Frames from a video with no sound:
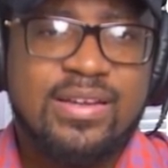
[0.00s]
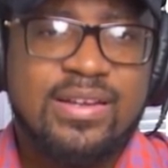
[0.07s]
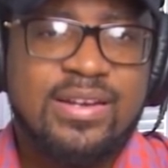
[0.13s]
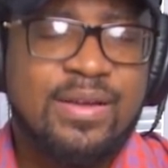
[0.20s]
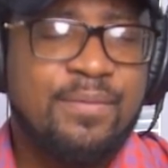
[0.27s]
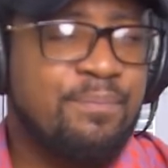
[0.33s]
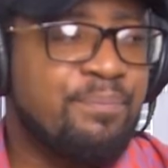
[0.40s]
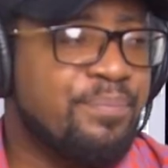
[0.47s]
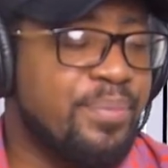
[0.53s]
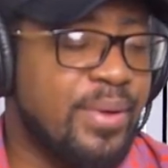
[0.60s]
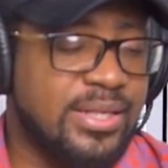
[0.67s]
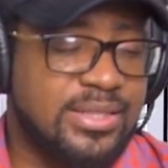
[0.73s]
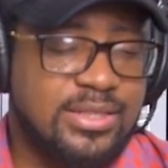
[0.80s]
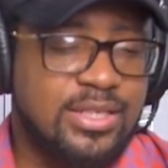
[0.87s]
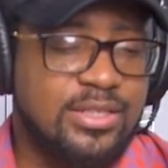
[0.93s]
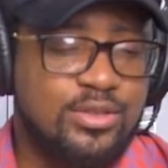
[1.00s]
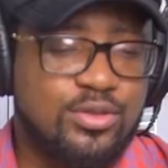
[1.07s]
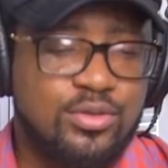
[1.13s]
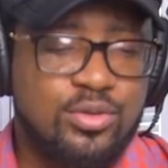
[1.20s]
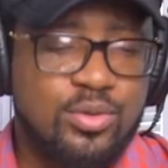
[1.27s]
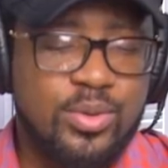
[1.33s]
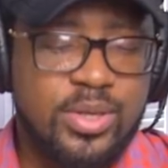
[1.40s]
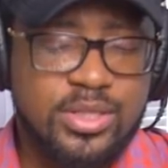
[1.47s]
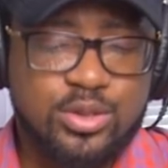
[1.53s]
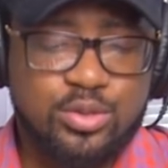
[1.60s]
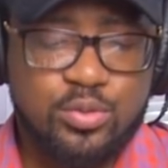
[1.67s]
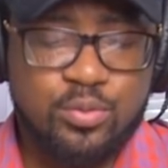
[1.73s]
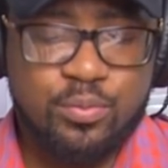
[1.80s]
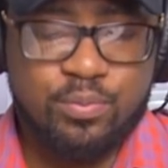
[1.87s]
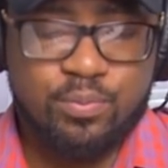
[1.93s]
The best thing to do is
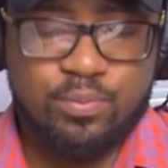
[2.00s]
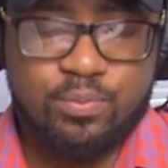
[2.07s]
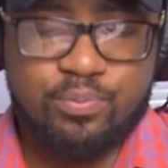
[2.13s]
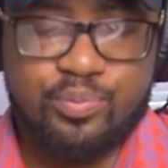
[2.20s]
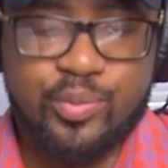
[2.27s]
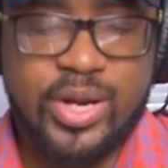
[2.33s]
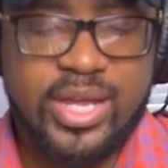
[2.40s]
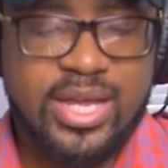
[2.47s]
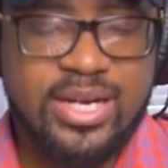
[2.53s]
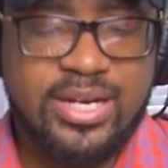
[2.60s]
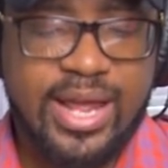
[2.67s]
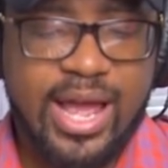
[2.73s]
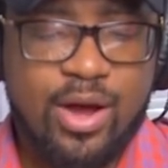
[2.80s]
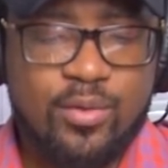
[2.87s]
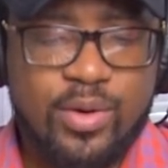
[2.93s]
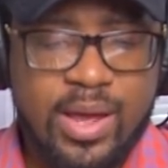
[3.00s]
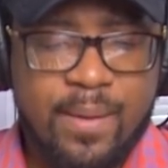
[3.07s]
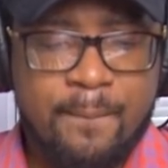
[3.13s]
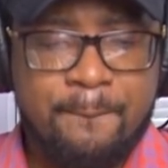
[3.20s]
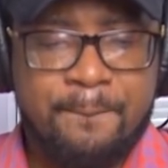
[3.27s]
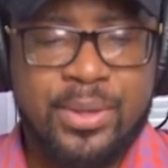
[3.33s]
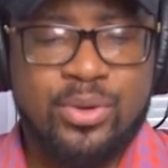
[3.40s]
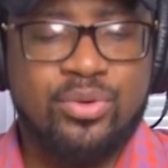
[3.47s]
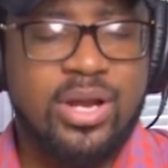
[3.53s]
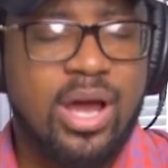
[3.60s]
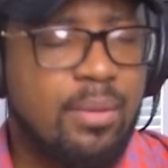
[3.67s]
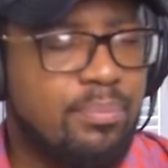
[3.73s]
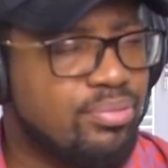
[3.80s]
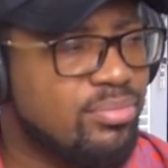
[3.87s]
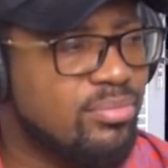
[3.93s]
to break it down and build
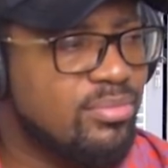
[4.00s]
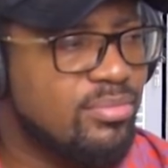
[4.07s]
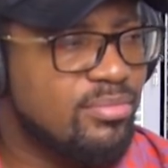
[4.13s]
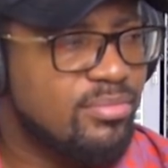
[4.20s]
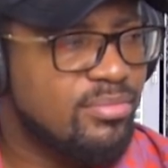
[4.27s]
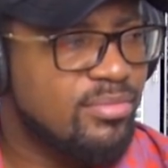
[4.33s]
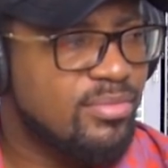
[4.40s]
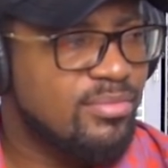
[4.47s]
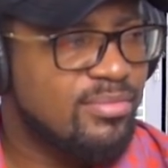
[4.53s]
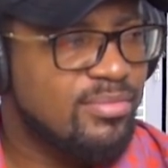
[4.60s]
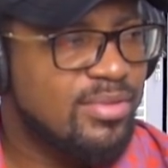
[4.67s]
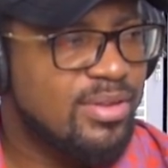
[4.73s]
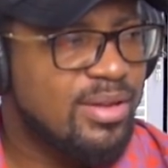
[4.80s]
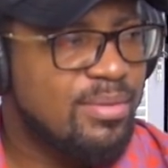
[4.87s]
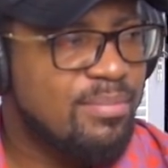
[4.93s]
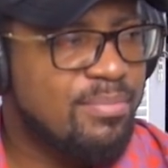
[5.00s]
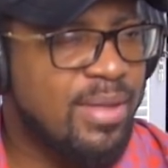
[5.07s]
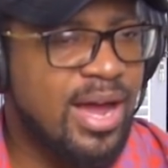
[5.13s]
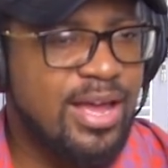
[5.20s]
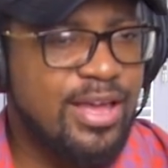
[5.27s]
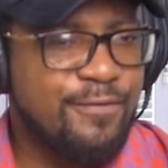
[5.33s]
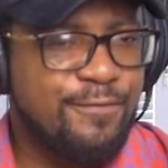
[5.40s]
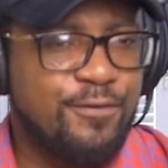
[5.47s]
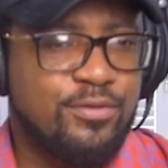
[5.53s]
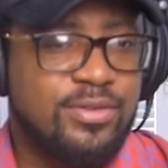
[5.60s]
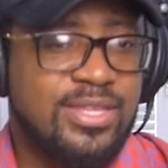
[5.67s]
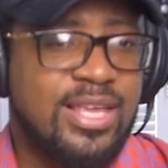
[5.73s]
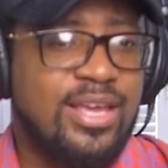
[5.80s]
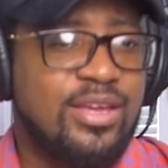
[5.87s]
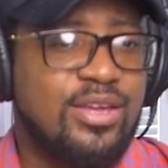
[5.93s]
up. But if you
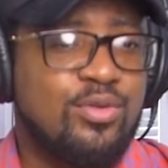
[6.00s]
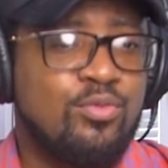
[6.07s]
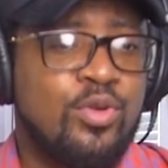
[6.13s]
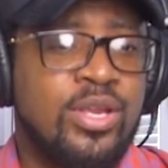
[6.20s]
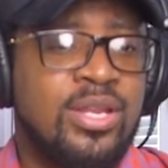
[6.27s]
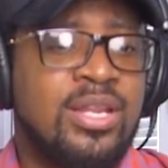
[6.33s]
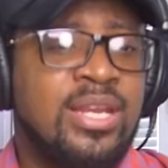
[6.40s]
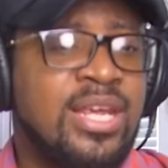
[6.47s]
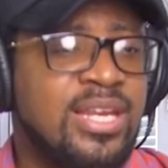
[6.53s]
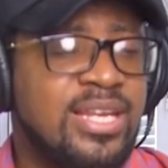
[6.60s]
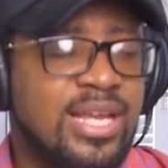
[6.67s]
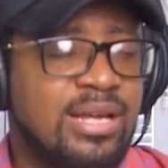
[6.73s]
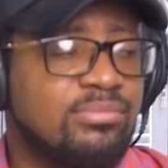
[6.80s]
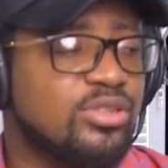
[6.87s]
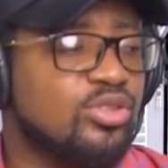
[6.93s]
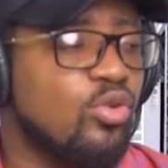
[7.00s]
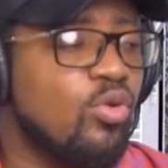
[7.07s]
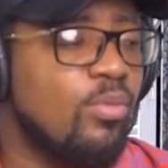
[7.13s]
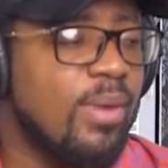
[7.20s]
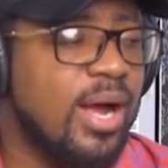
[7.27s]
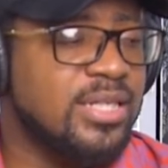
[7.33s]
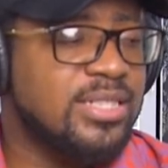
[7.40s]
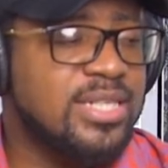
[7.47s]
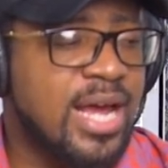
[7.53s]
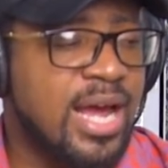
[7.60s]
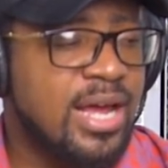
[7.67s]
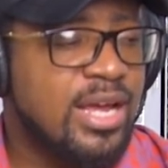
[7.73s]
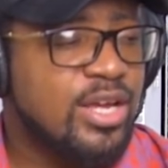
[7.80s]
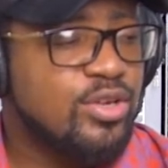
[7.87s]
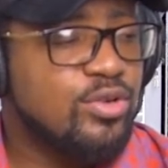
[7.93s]
think we need them so much
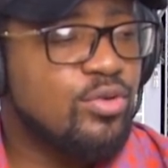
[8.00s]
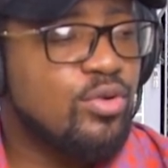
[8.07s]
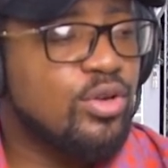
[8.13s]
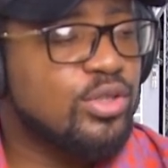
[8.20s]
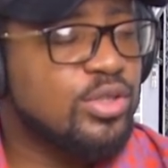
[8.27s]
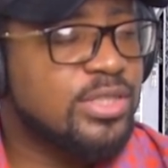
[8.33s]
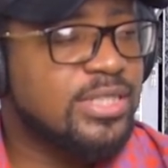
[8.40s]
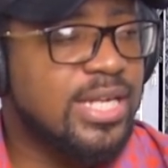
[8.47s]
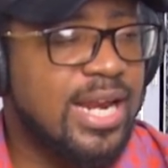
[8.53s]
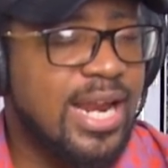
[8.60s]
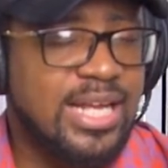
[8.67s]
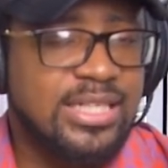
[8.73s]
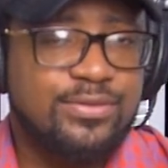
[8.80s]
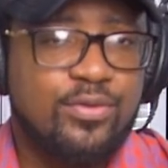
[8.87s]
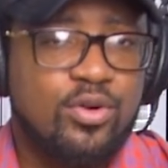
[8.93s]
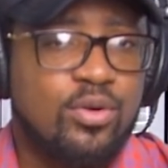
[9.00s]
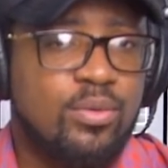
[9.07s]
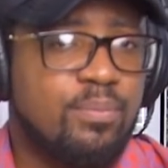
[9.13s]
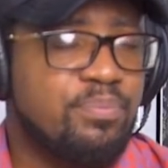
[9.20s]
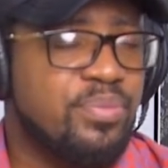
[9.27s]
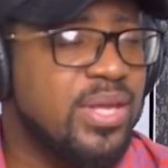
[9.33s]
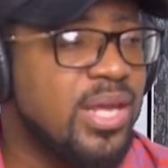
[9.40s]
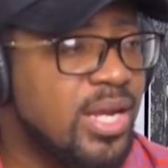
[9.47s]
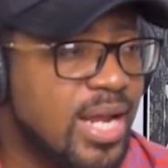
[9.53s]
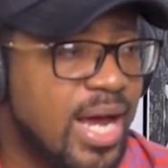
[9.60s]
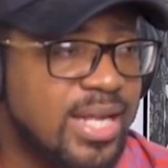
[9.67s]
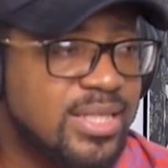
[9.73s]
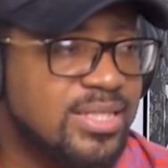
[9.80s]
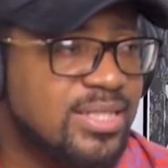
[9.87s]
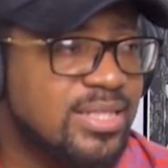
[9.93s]
that you're going to sell us for
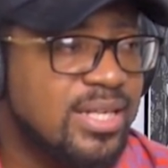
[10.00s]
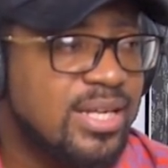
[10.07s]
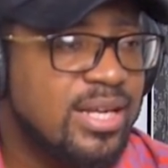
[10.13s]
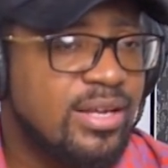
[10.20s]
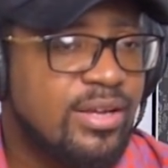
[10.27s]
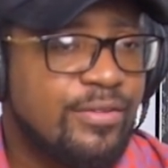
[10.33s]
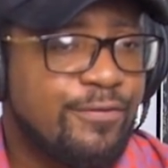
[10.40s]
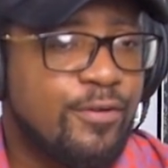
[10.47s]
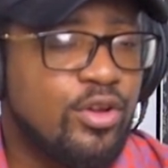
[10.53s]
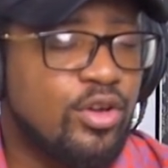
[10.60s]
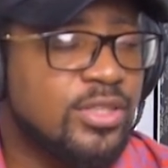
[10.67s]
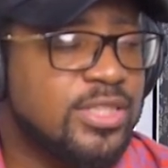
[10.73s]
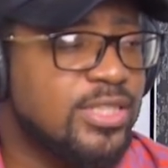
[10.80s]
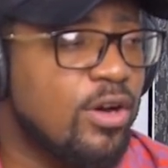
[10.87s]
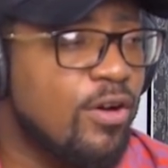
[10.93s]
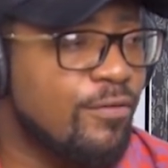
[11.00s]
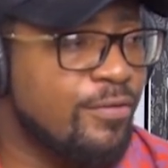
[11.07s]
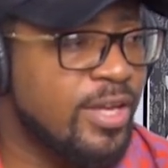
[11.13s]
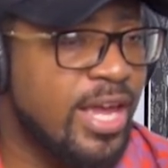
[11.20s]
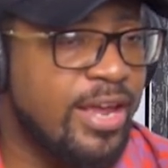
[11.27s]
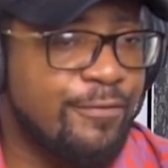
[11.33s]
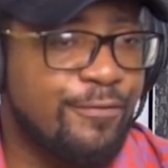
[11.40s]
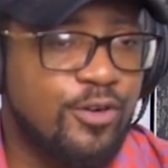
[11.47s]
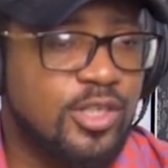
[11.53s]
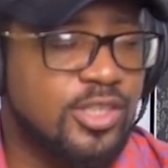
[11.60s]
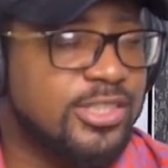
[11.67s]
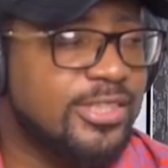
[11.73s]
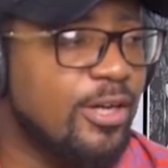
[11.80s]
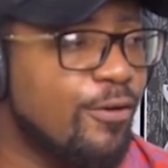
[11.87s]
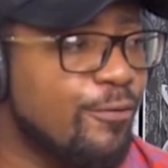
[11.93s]
peanuts, for your self-gain, for your
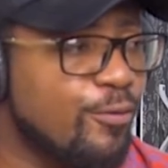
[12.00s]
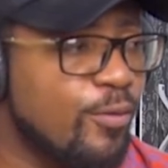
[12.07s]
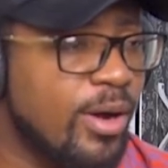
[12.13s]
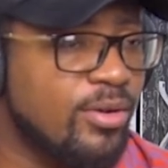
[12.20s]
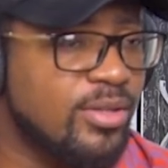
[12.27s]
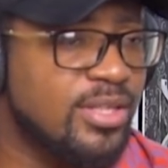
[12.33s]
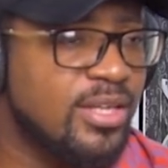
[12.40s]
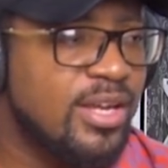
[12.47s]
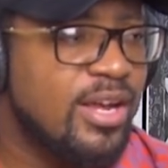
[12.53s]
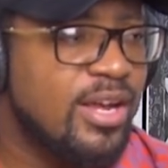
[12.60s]
self-wealth,